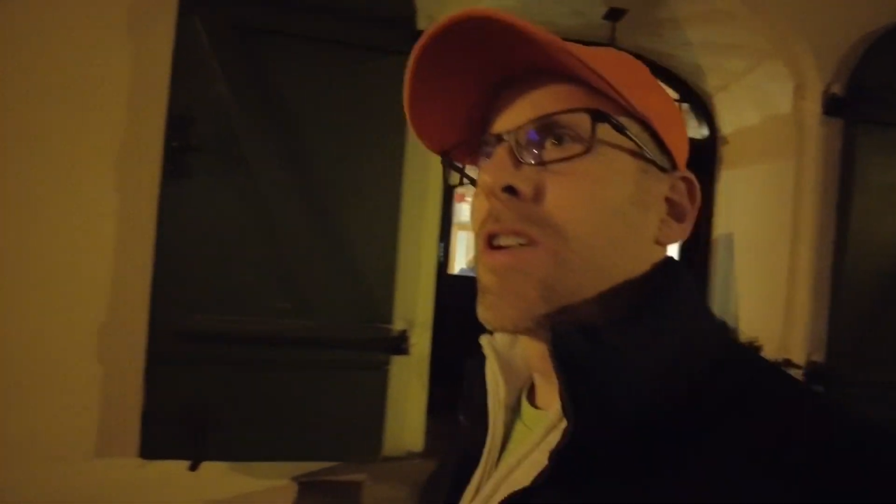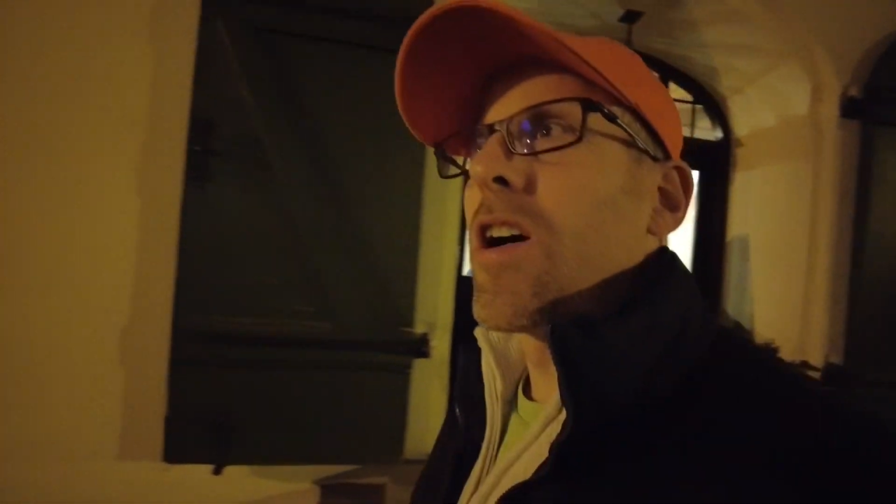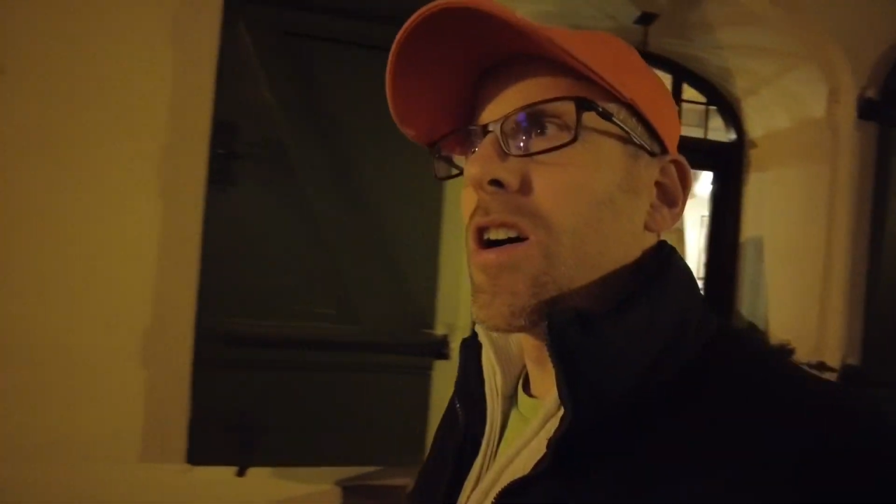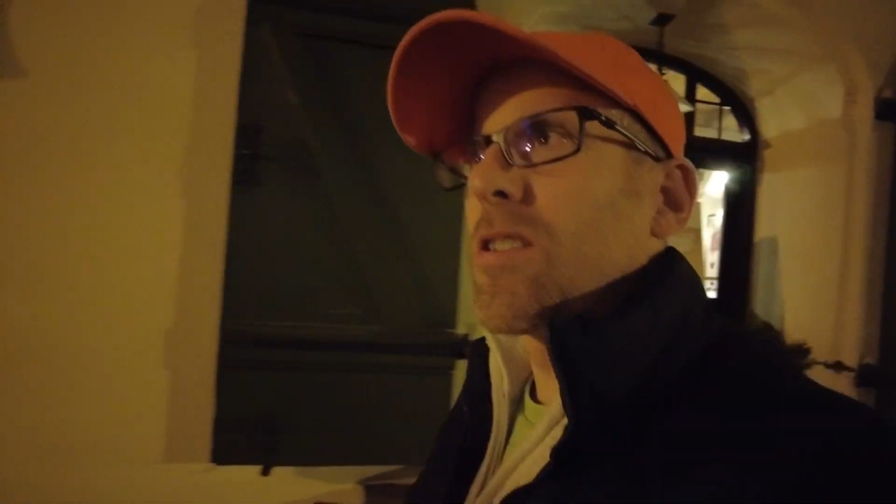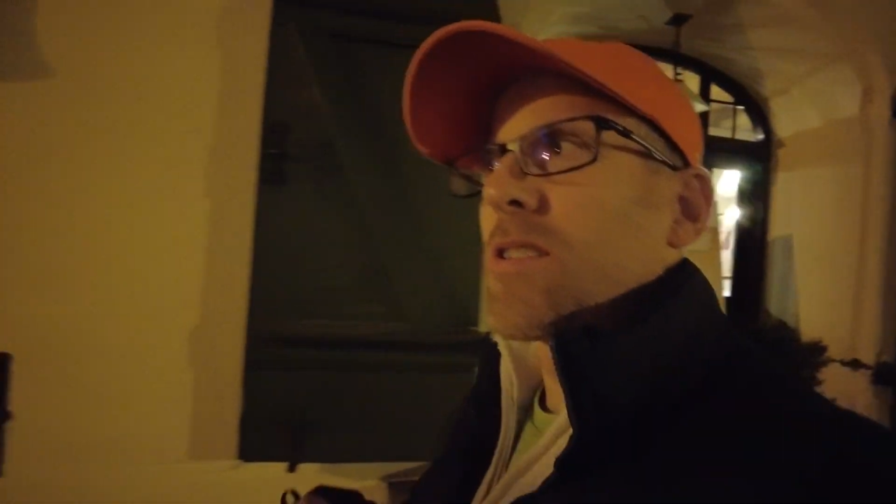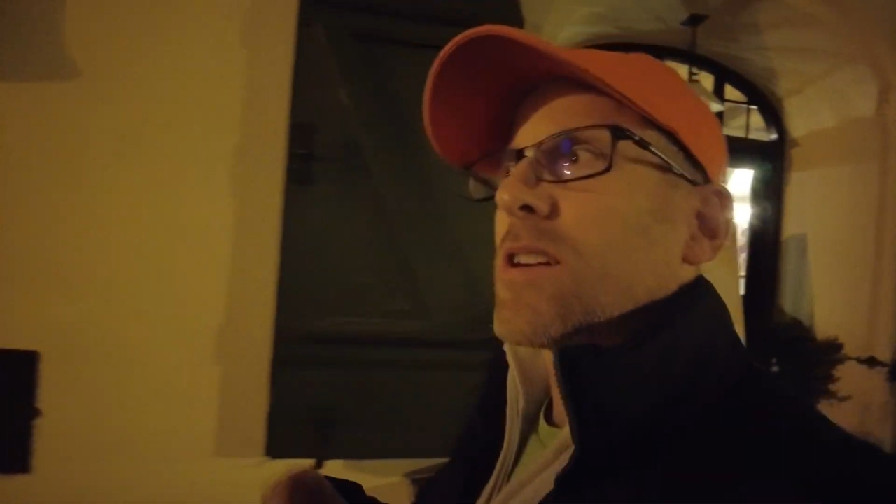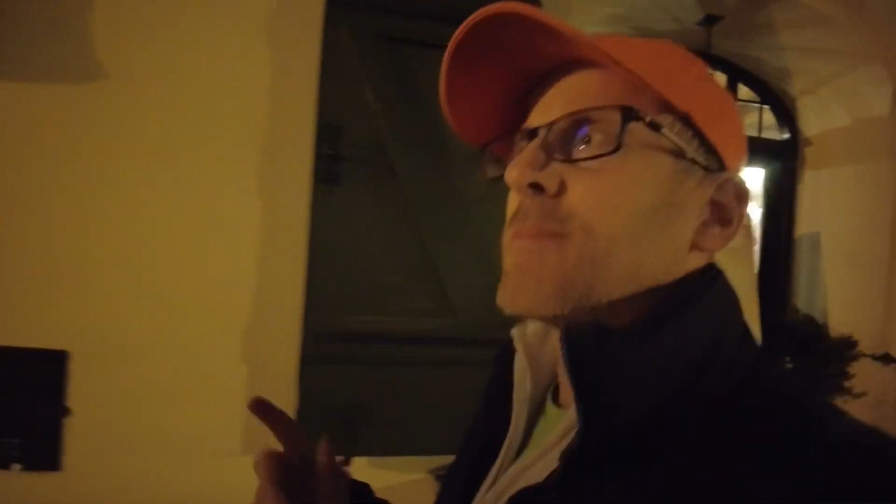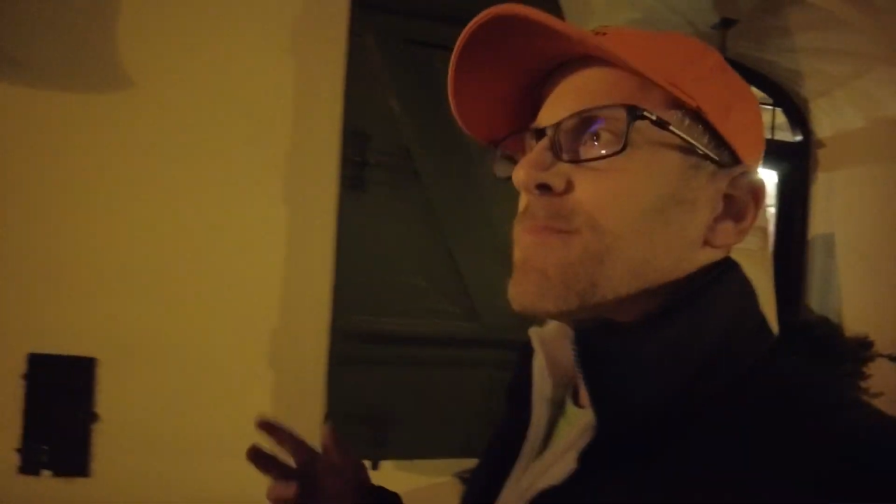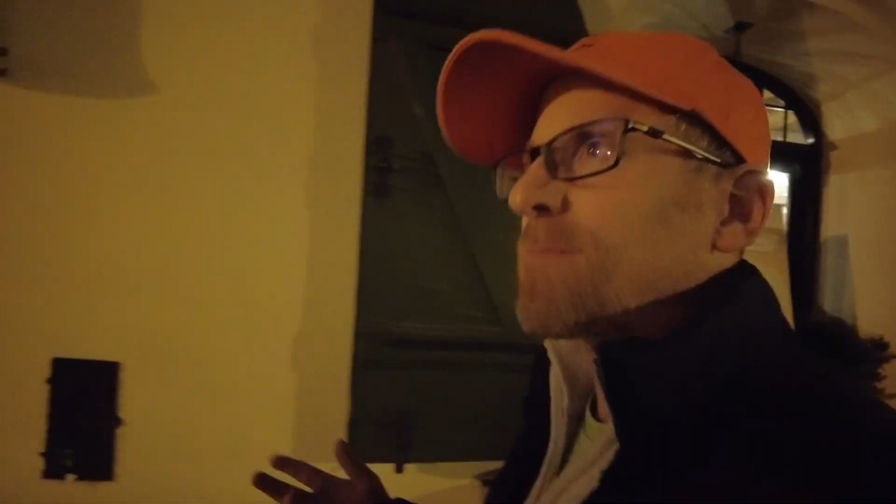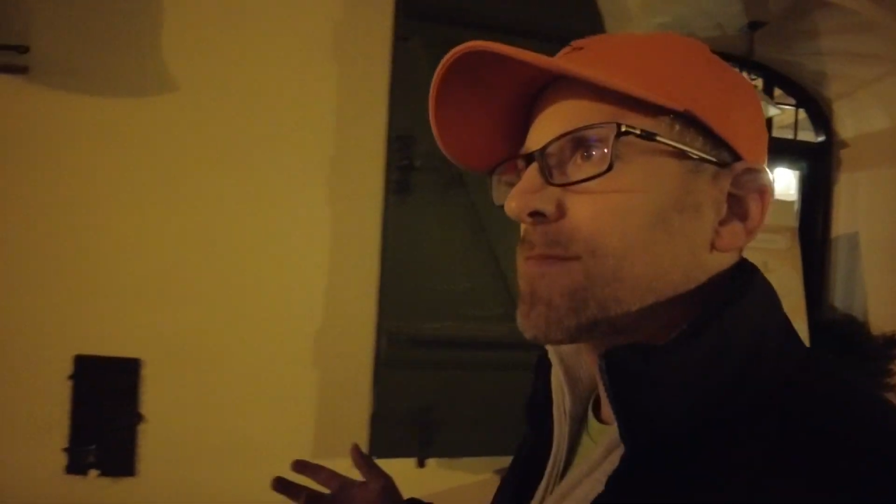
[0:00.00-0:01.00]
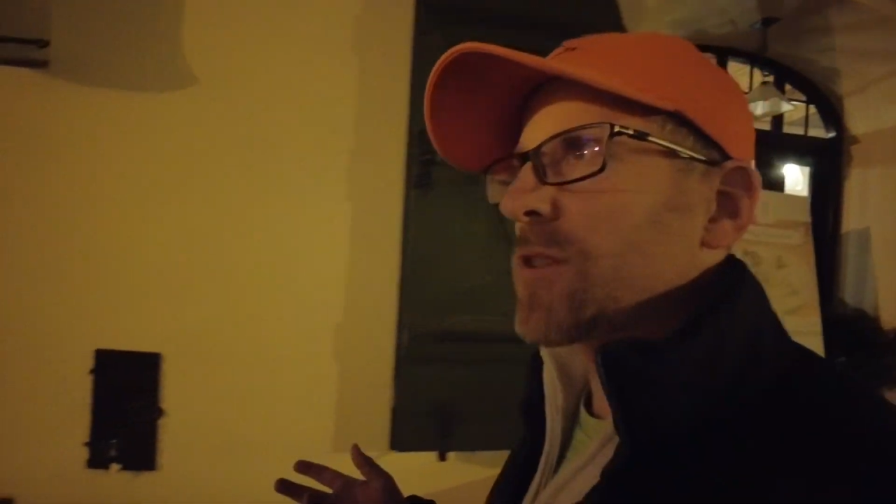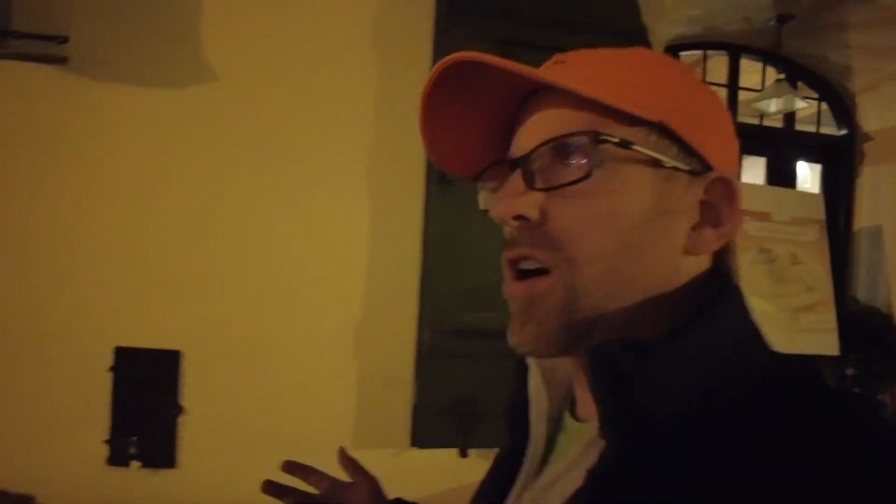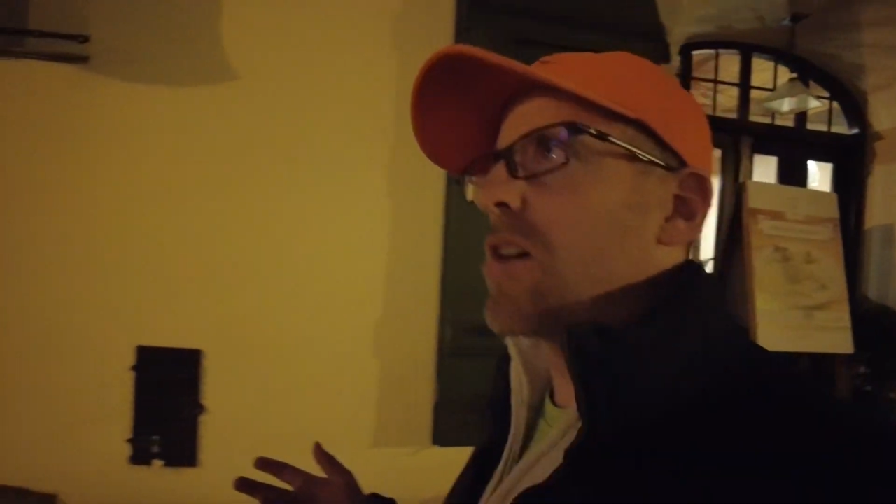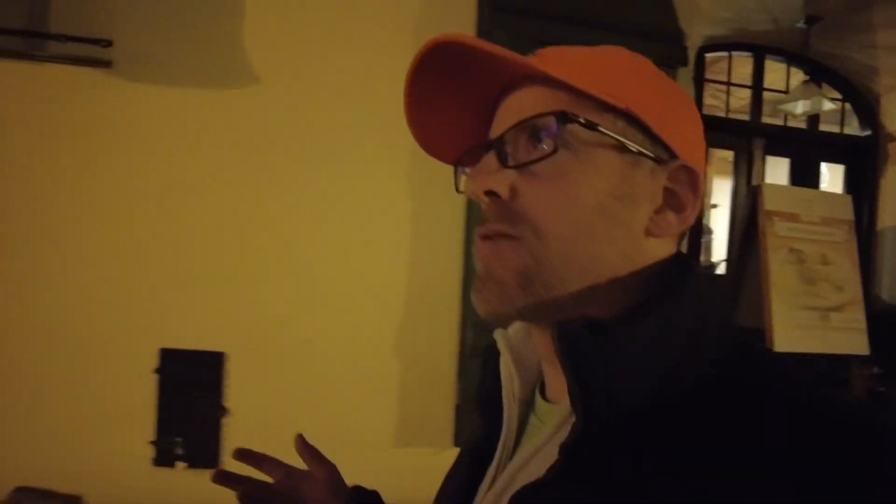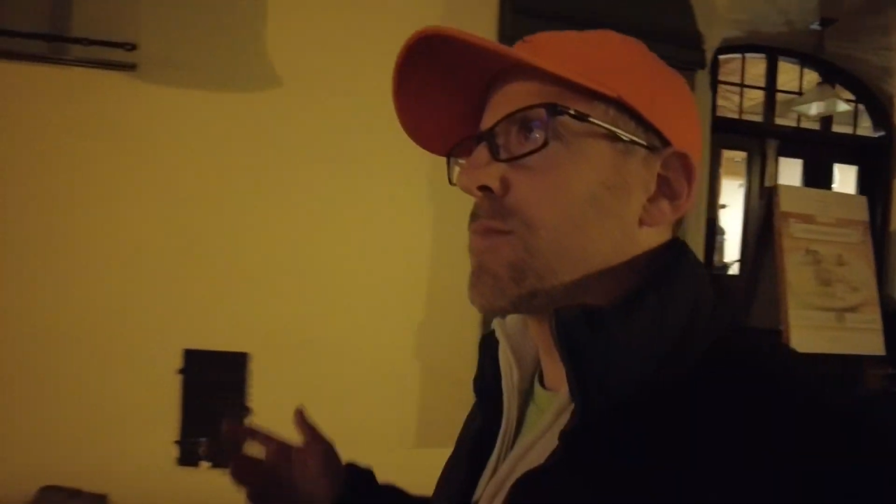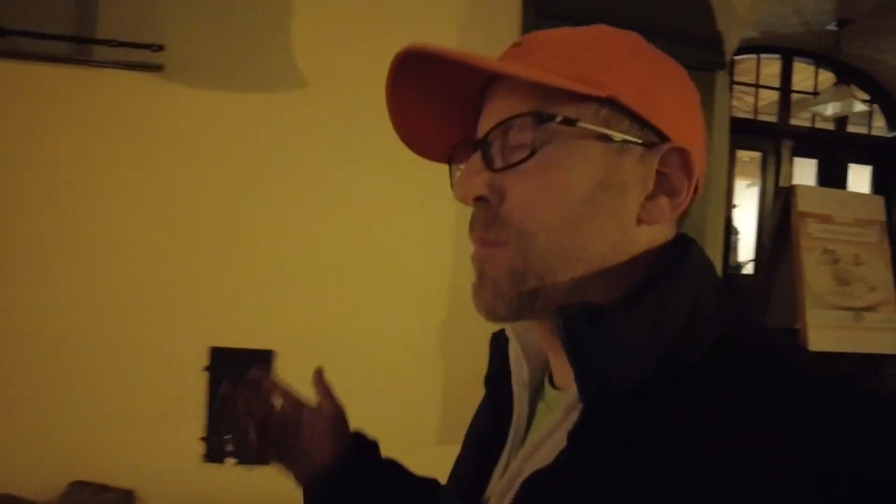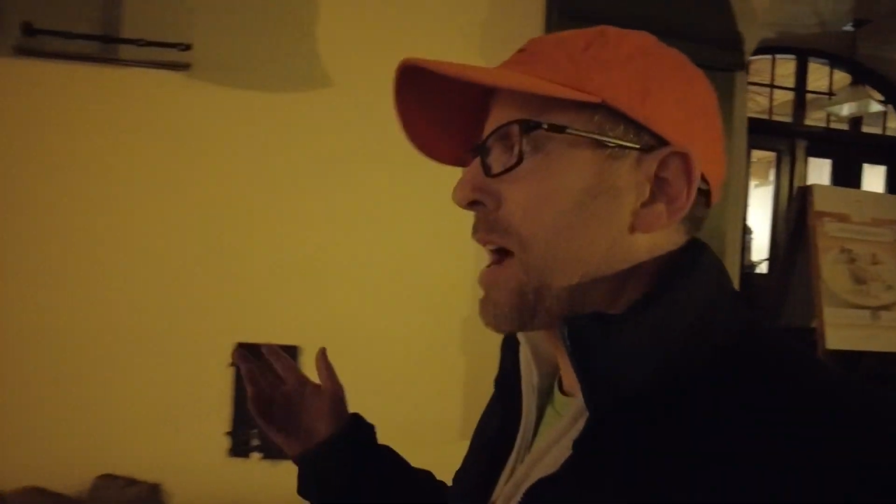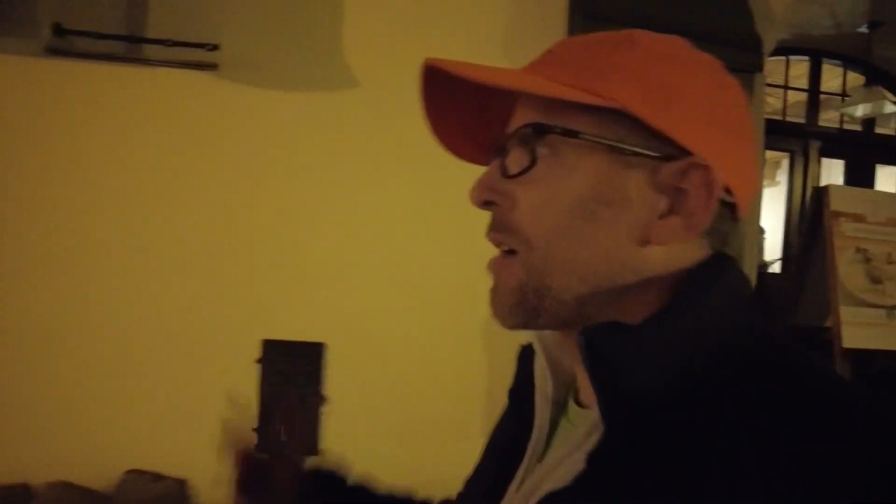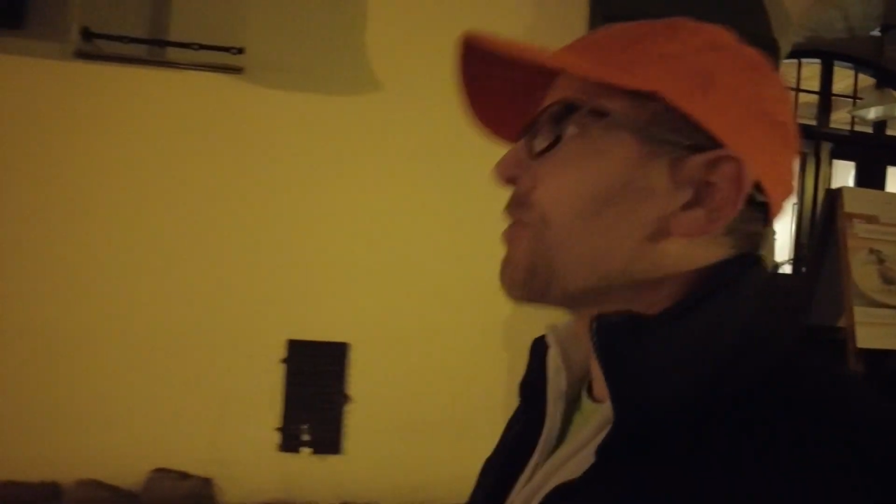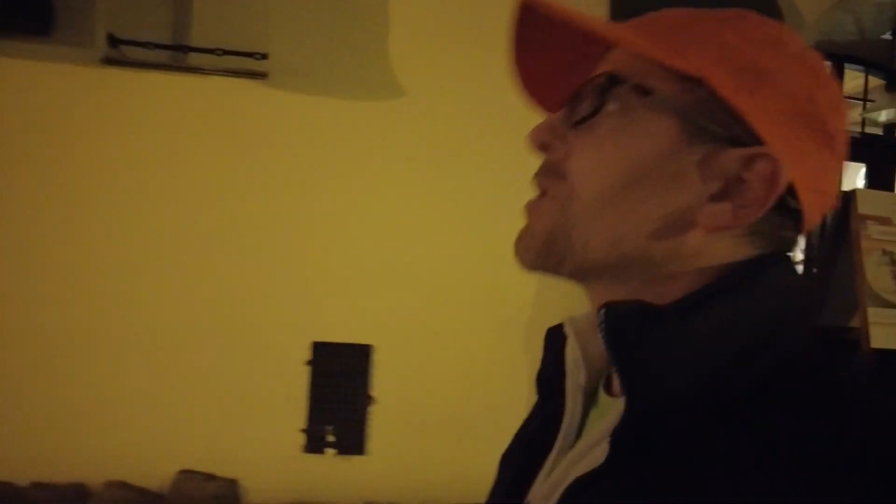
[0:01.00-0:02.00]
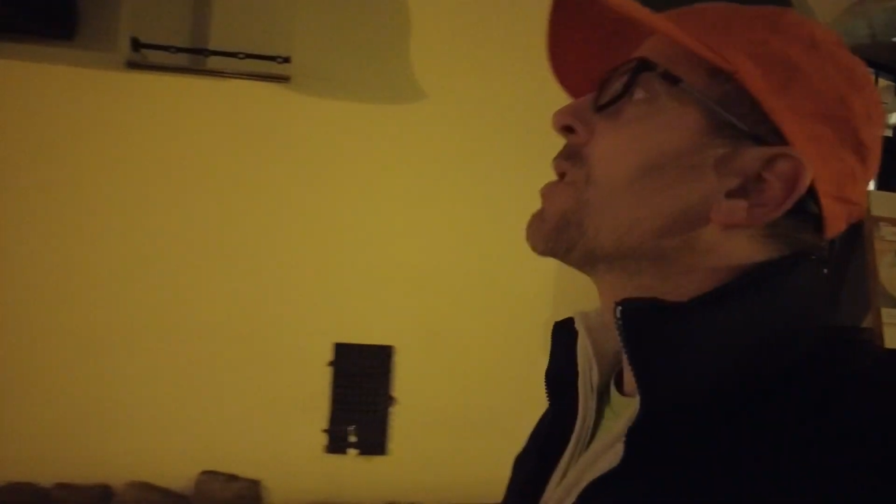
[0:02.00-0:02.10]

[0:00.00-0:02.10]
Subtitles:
out.